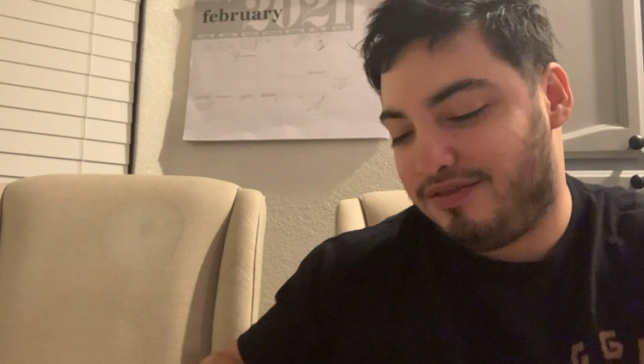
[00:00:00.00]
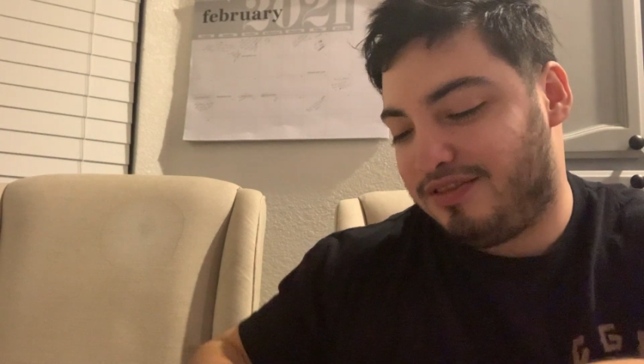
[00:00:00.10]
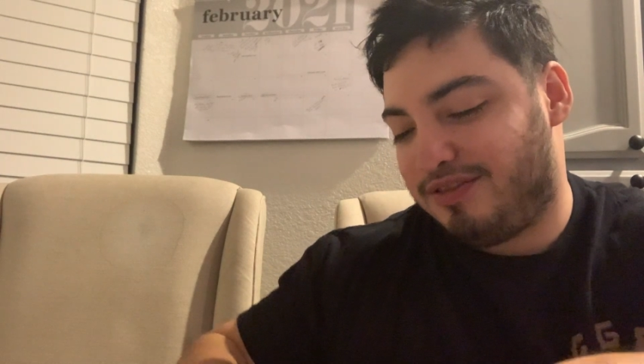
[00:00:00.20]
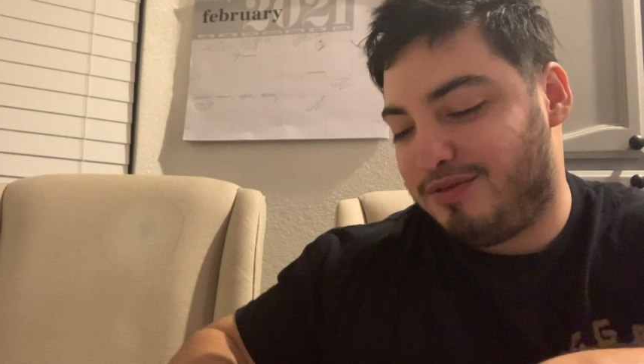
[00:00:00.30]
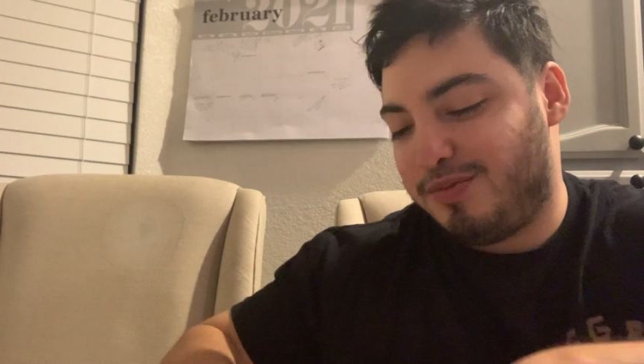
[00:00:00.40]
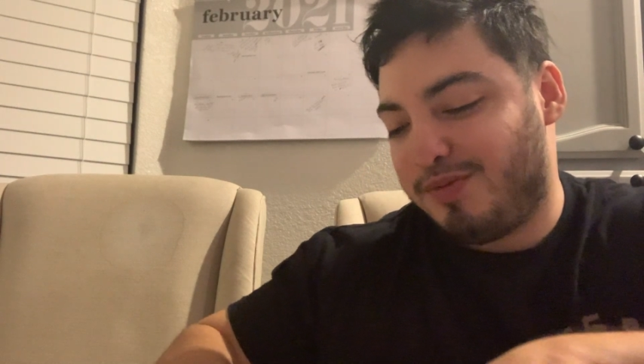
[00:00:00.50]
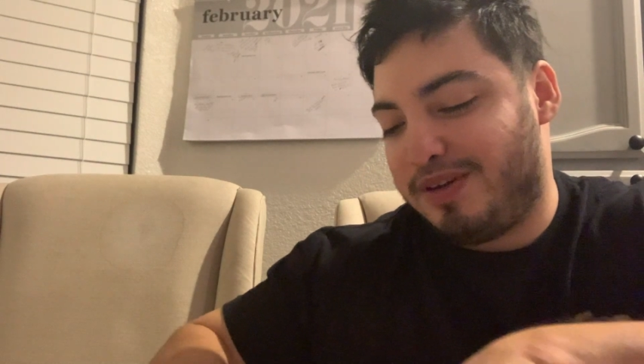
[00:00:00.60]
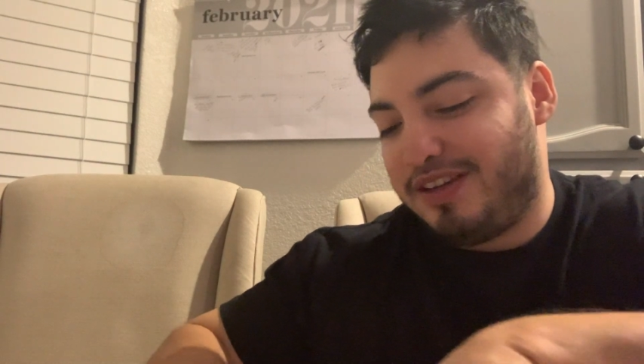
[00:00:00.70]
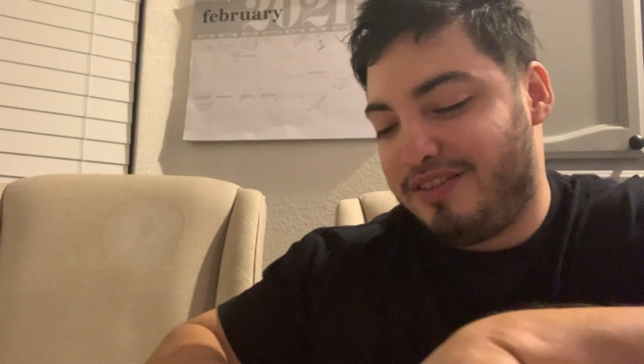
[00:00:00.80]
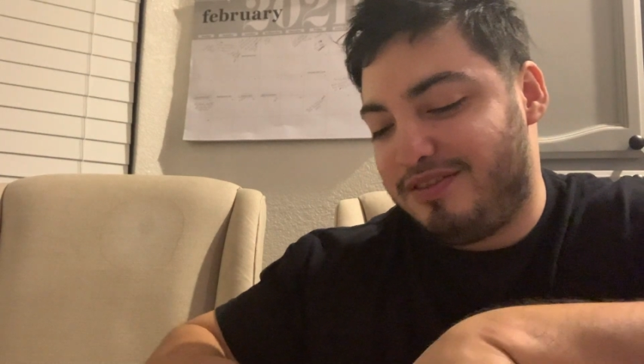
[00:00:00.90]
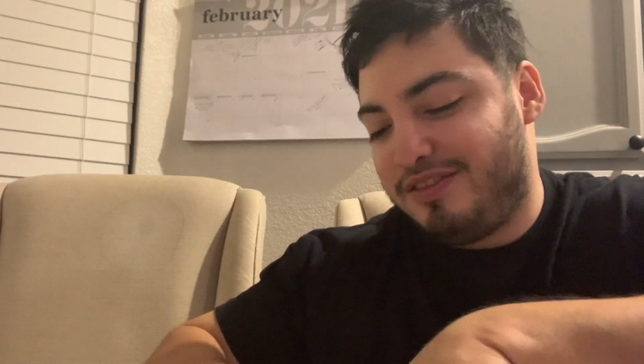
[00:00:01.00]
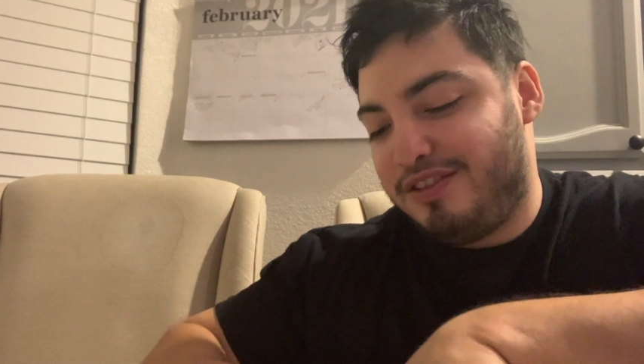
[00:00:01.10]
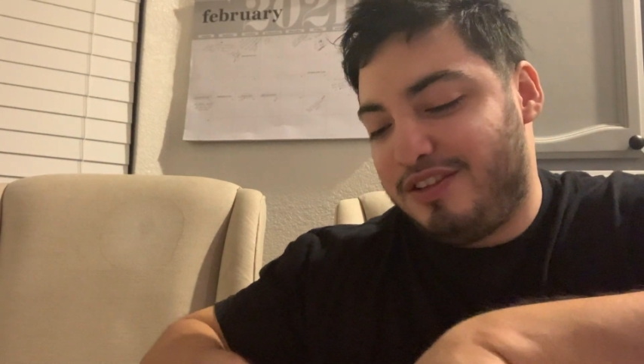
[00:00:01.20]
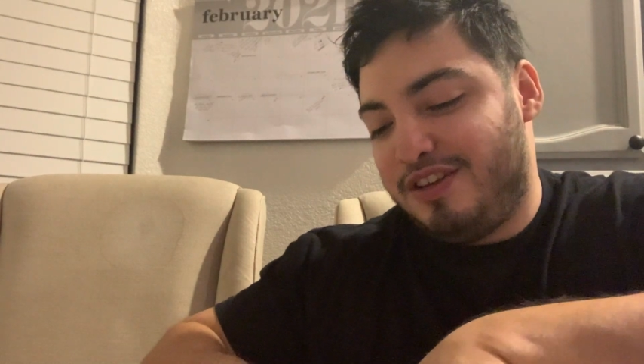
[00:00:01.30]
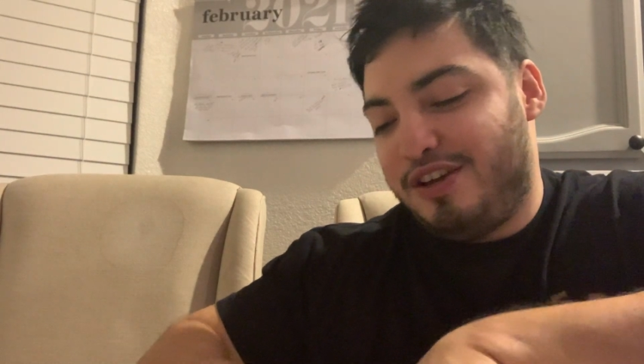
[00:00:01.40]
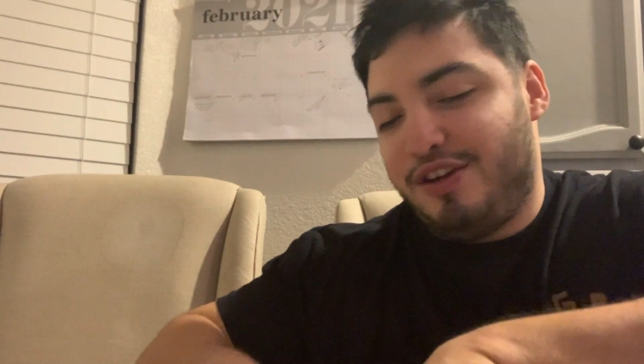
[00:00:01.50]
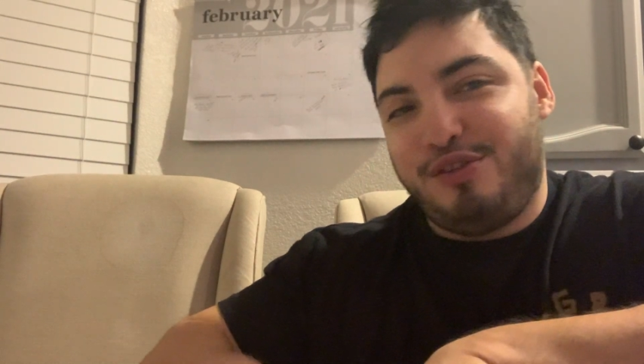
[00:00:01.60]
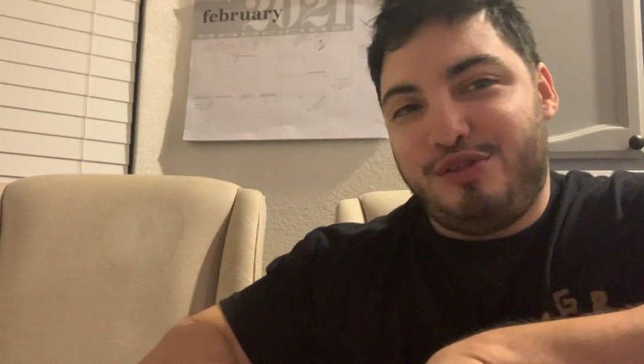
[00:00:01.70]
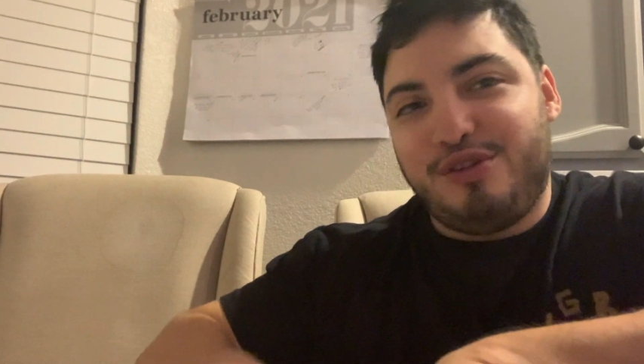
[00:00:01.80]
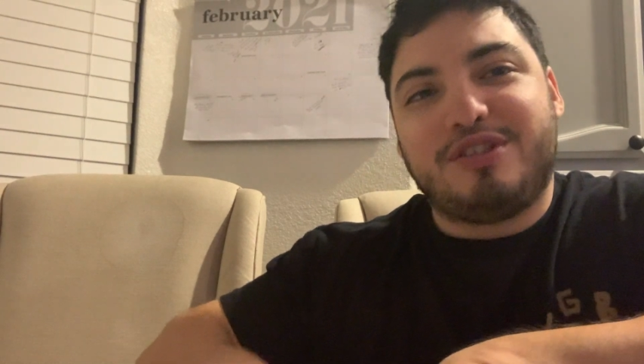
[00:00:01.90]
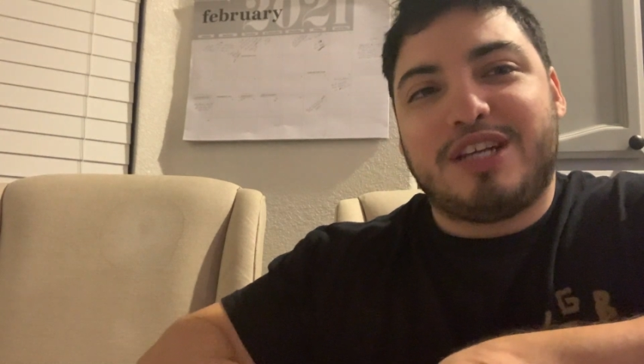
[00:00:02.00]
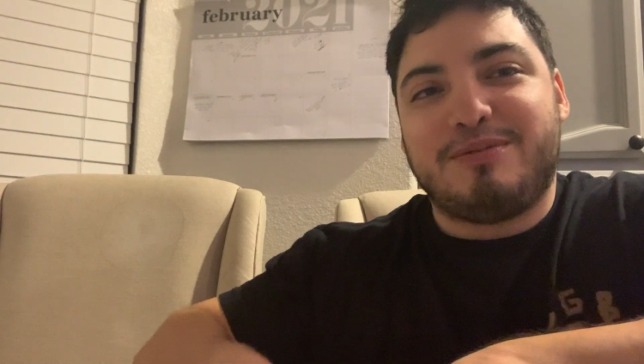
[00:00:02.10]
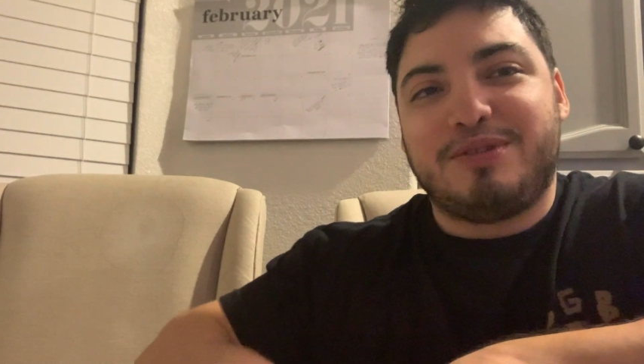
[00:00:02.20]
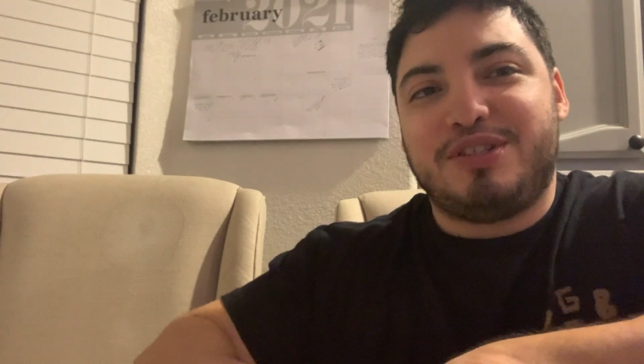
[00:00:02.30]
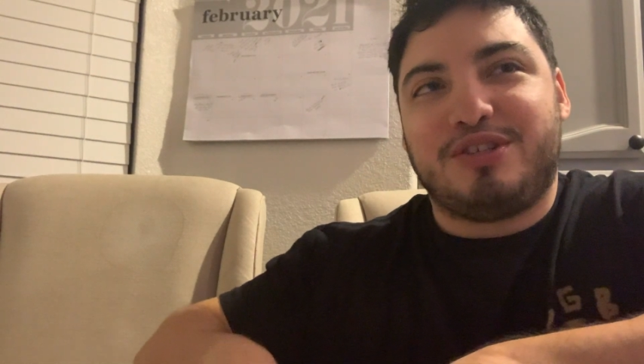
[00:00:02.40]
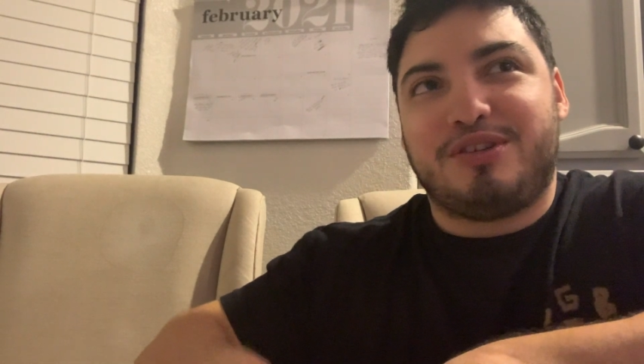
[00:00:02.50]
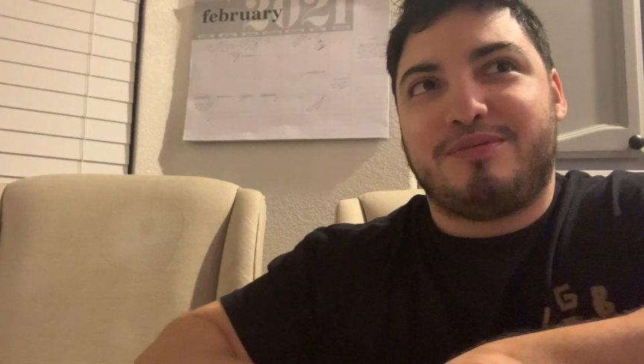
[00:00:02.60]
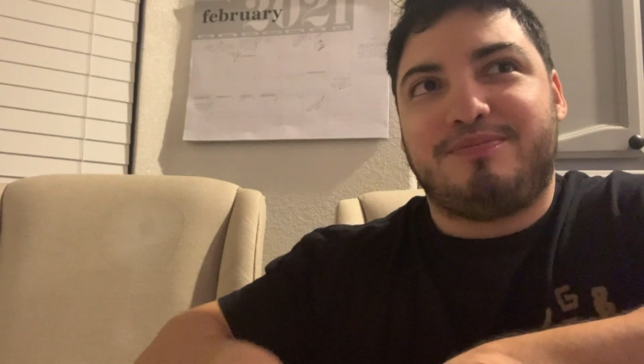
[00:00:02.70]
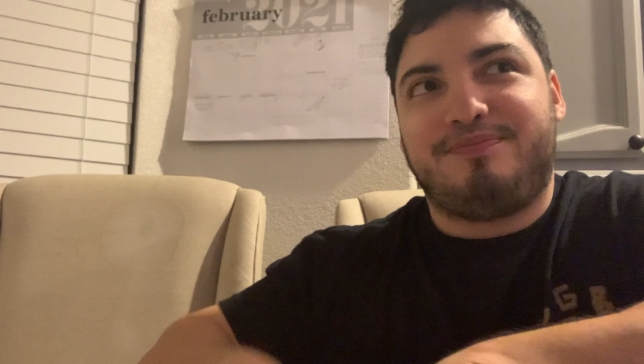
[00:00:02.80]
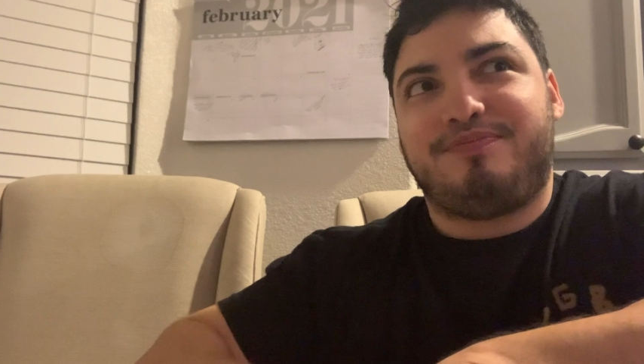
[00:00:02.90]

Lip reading: One more bite. Third time's the charm.